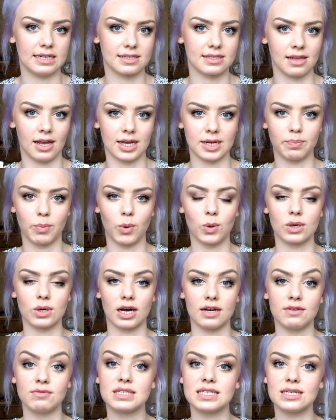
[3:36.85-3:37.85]
It's like more
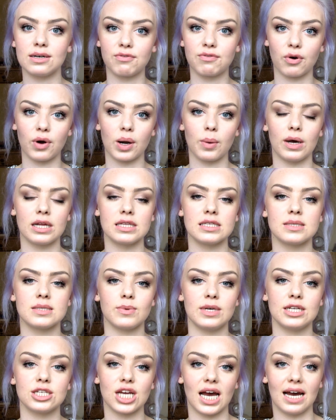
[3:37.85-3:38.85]
kind of silvery ones,
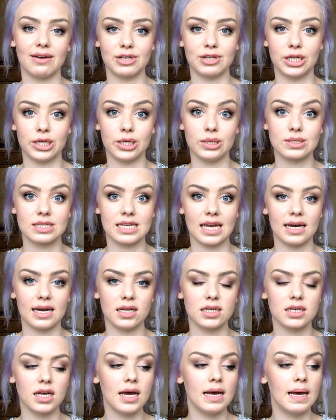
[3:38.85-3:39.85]
which I haven't used
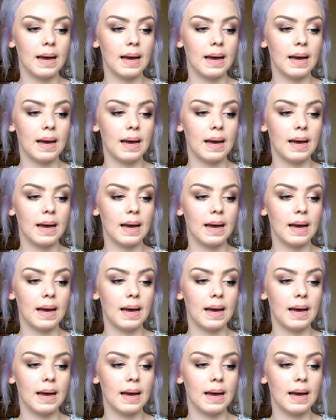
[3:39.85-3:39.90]
yet,